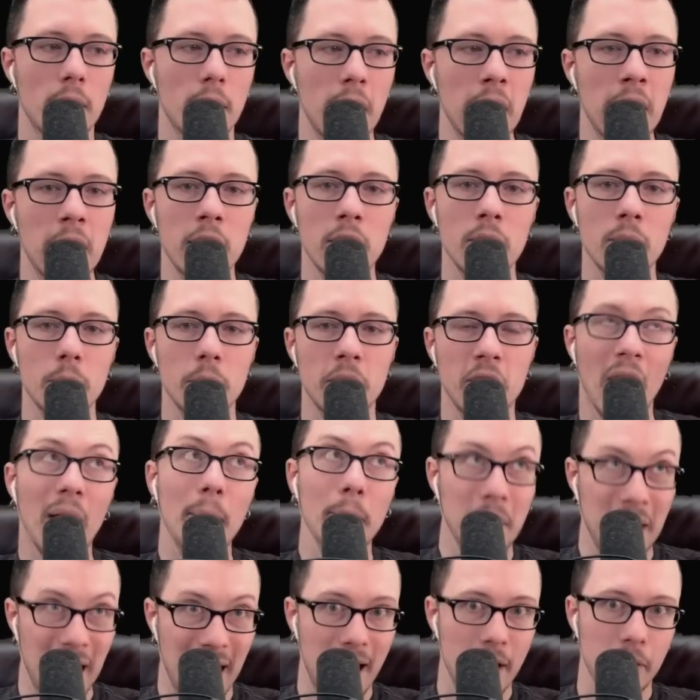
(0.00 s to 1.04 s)
In
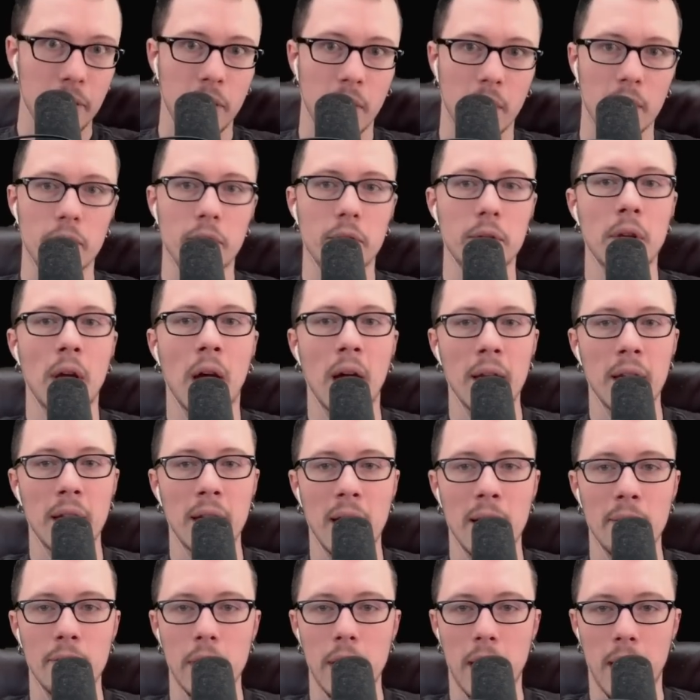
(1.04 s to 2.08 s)
some cases, not in
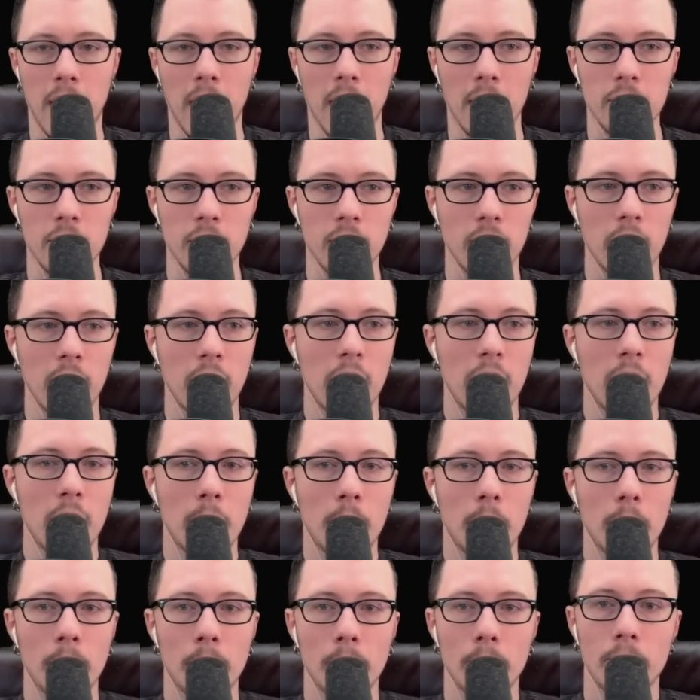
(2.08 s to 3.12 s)
every case.
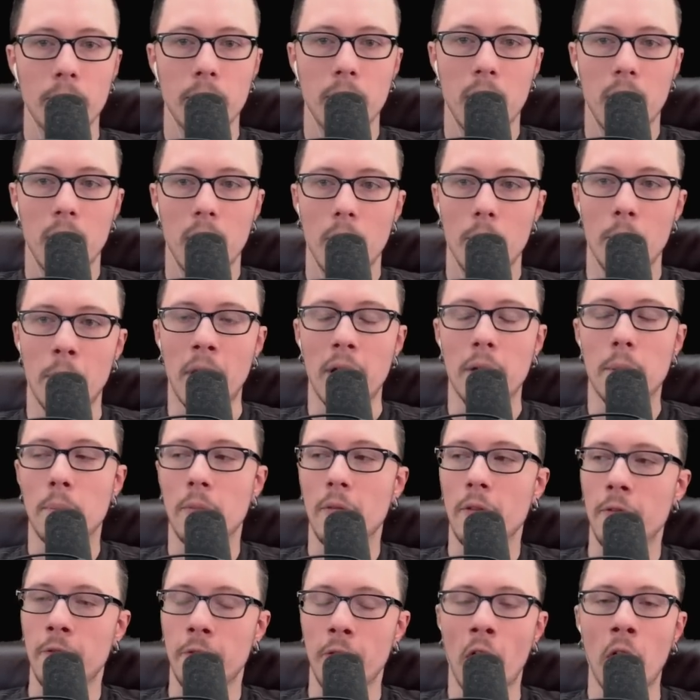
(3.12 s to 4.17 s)
But
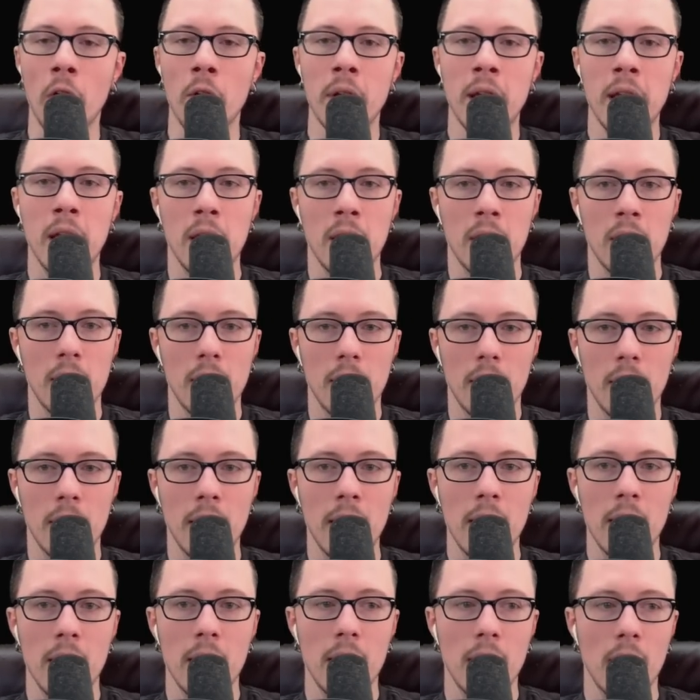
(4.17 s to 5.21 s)
voting
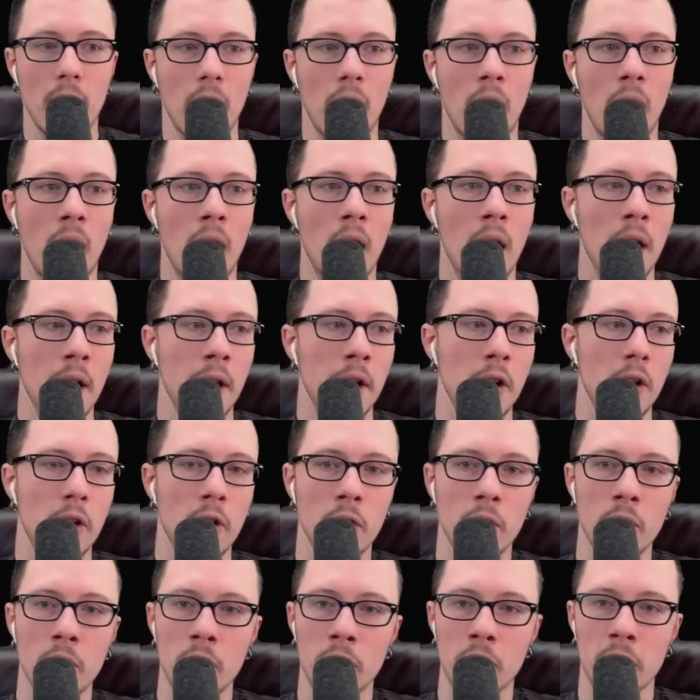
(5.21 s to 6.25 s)
on
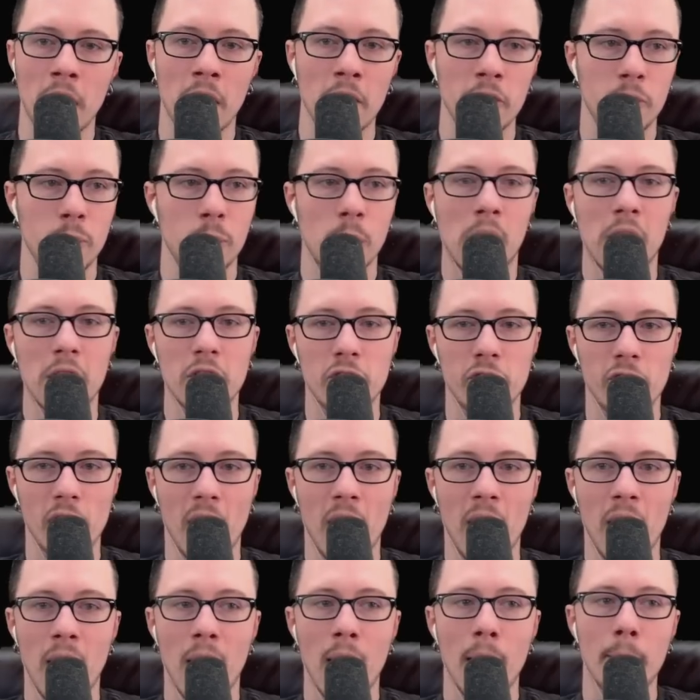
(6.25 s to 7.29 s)
who does what
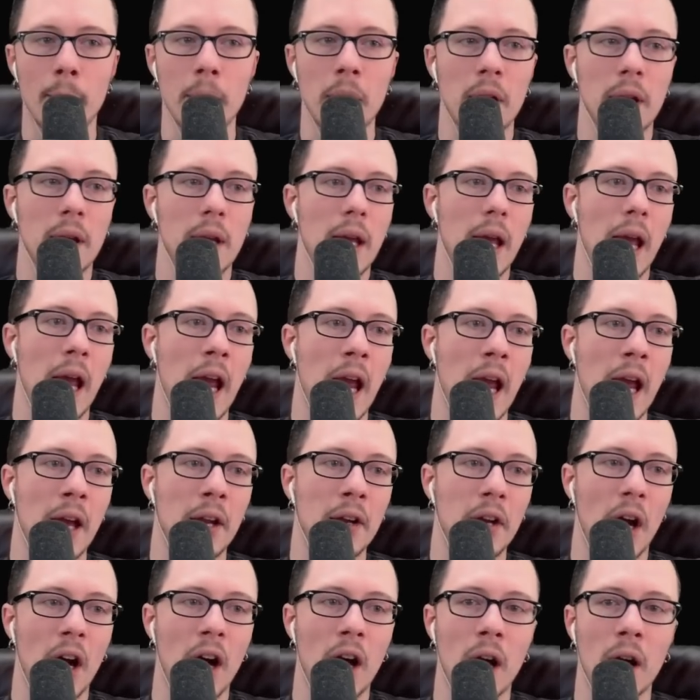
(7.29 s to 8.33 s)
job
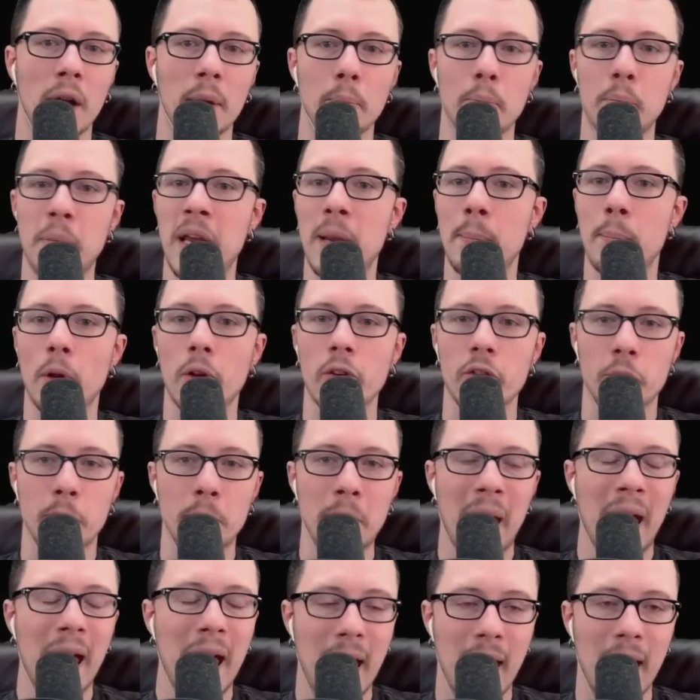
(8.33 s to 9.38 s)
and on people's
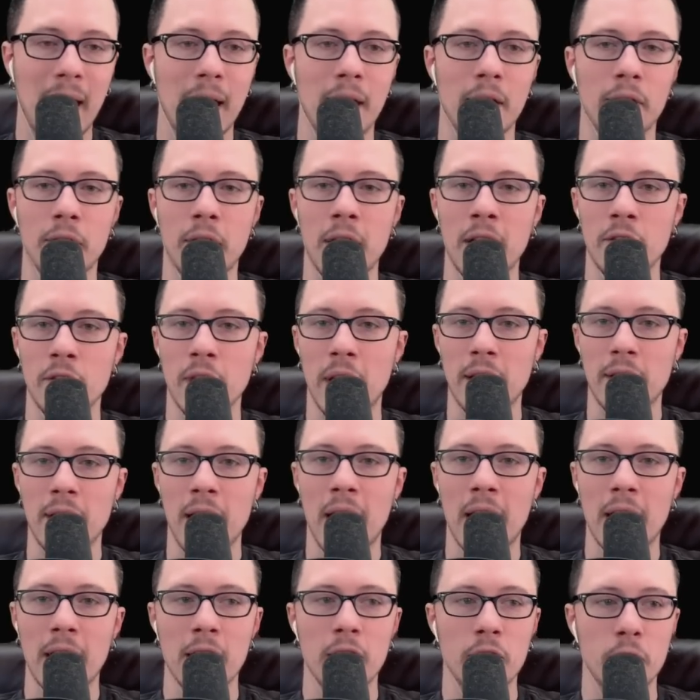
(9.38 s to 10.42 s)
pay and things like
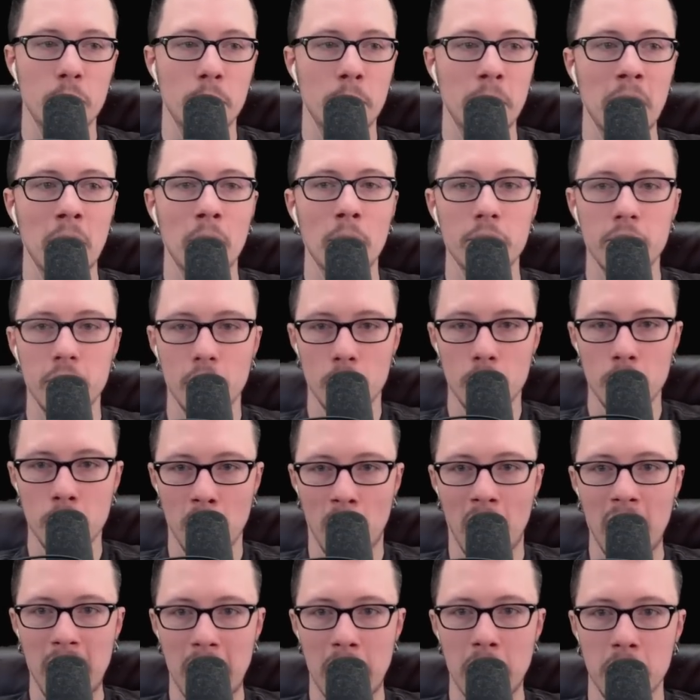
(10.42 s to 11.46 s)
that is built
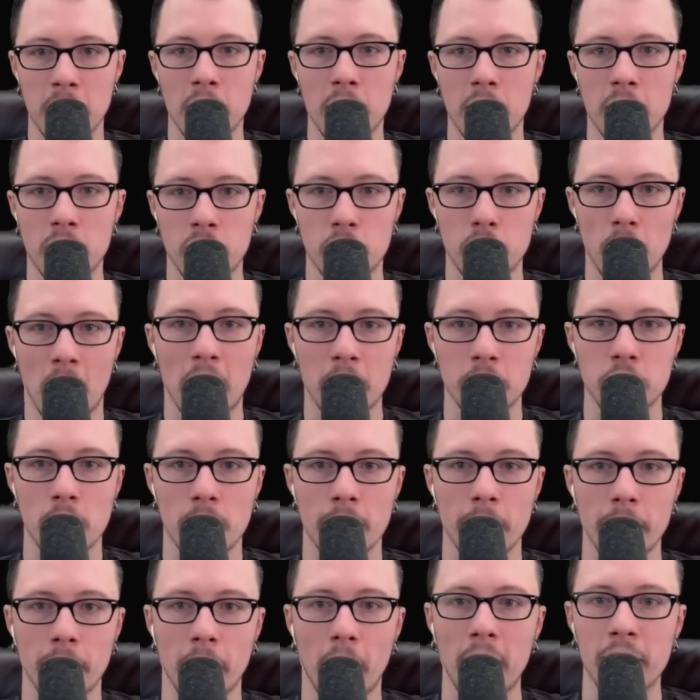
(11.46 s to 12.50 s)
right into the structure
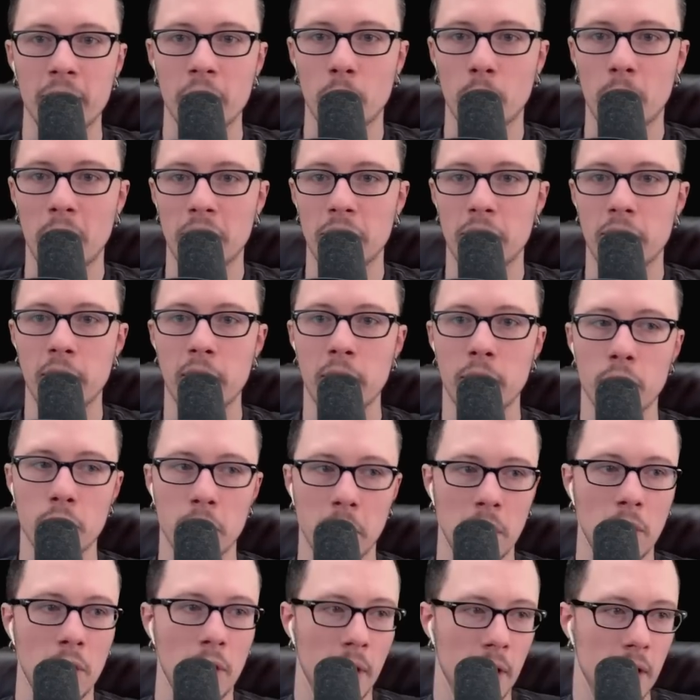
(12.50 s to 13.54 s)
of a
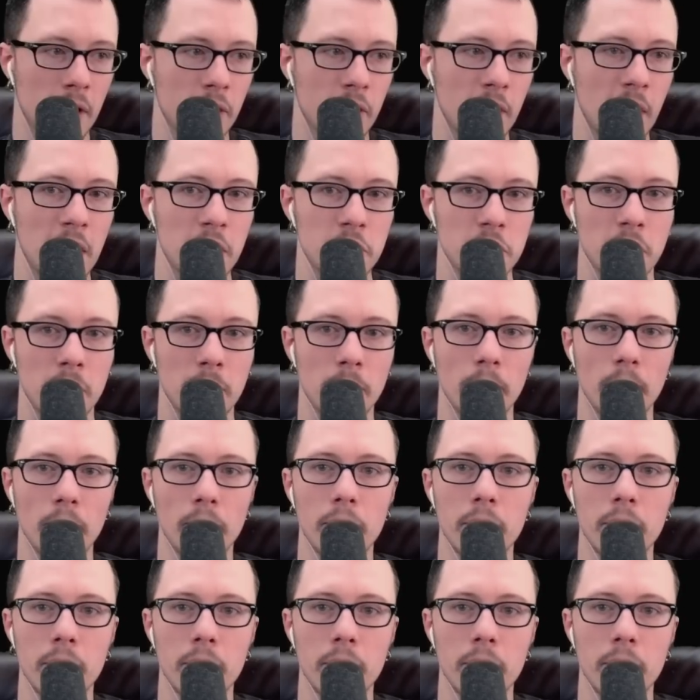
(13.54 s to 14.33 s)
501c3 organization.